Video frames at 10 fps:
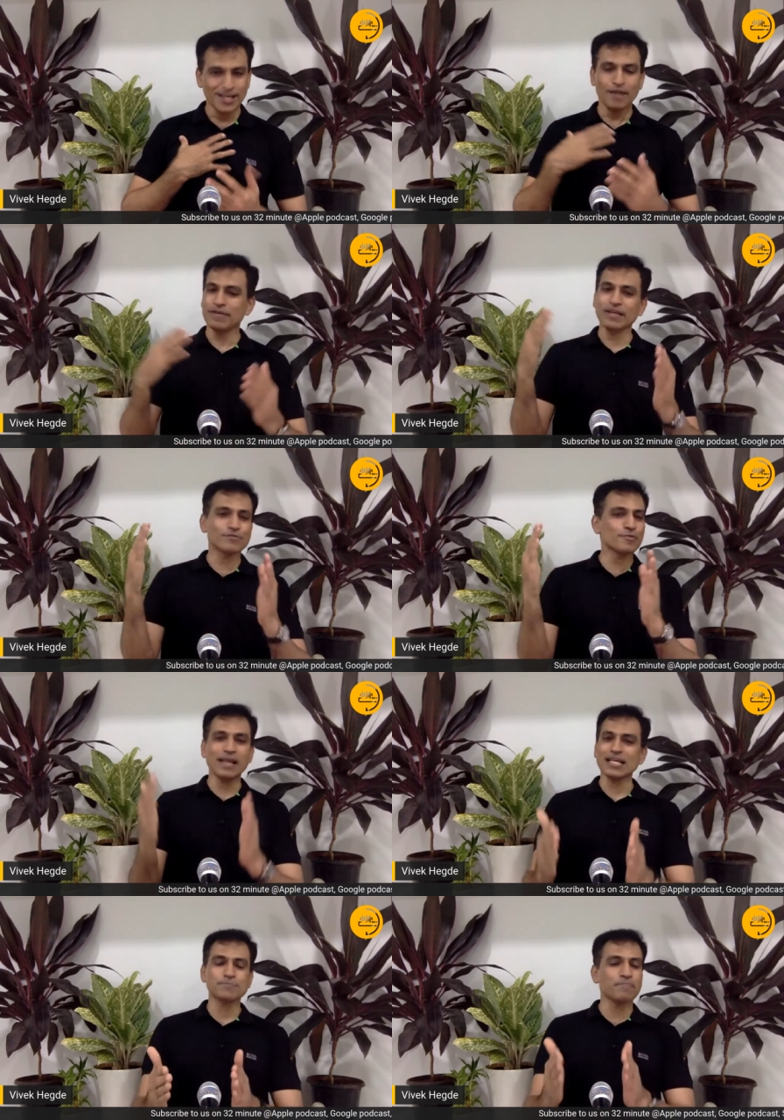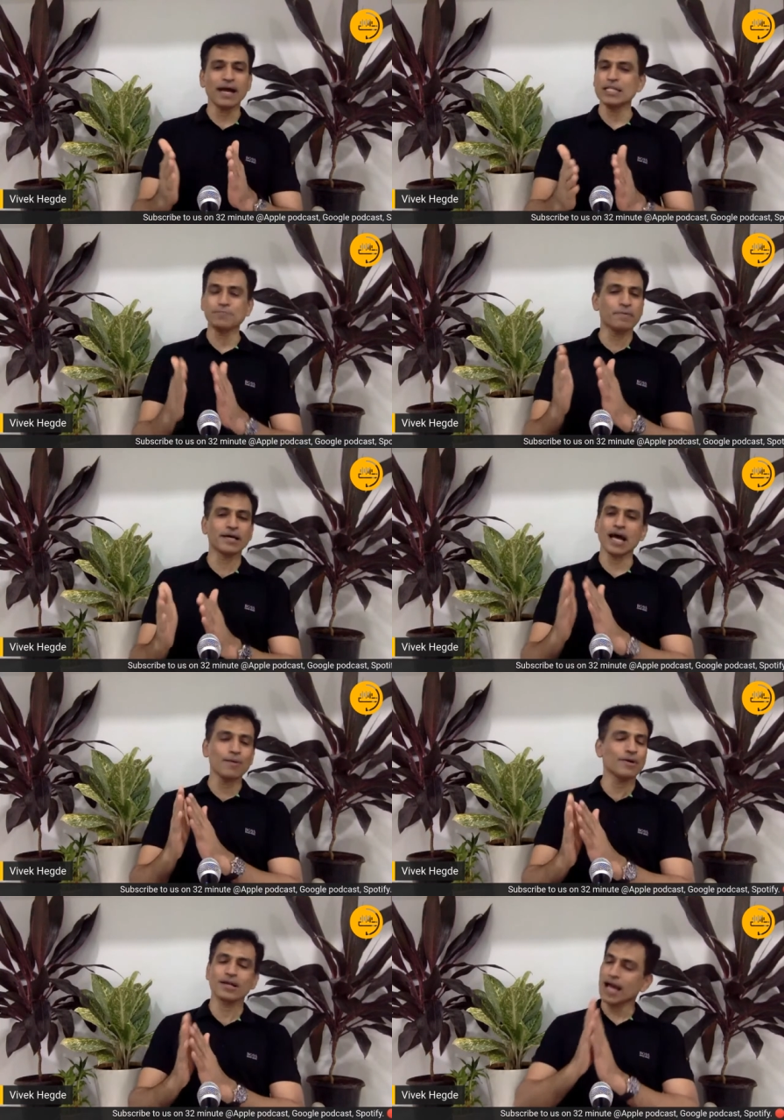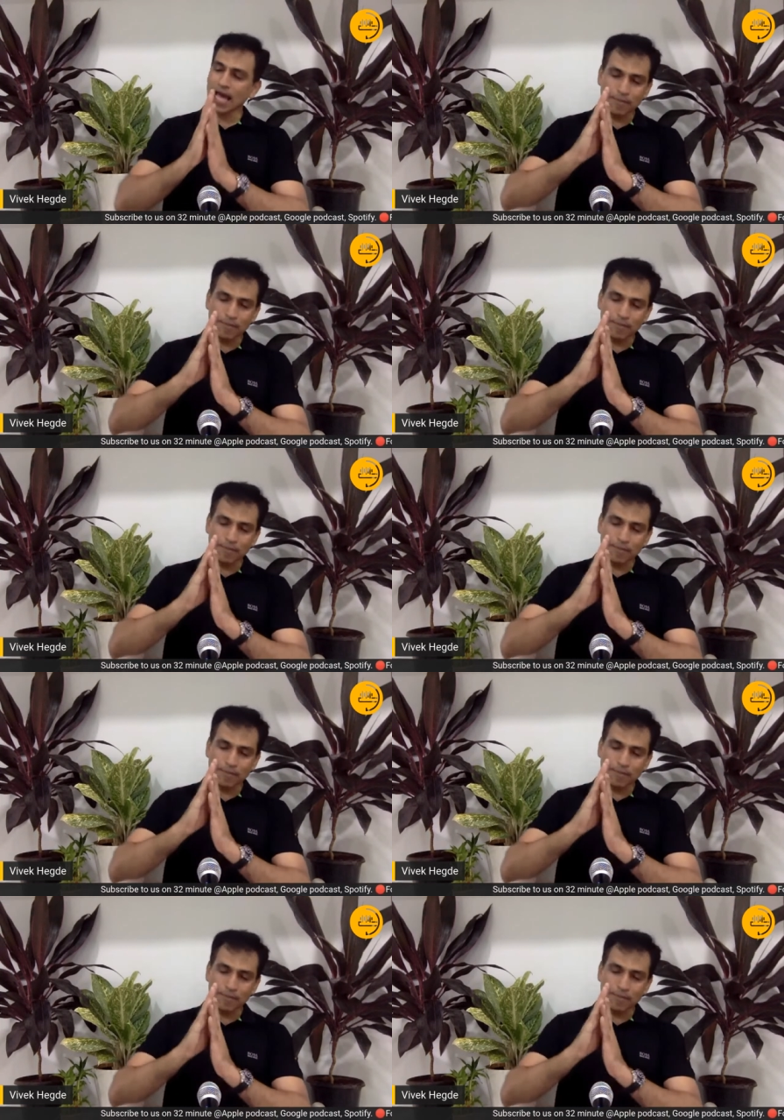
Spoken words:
If it gives him less miles per hour,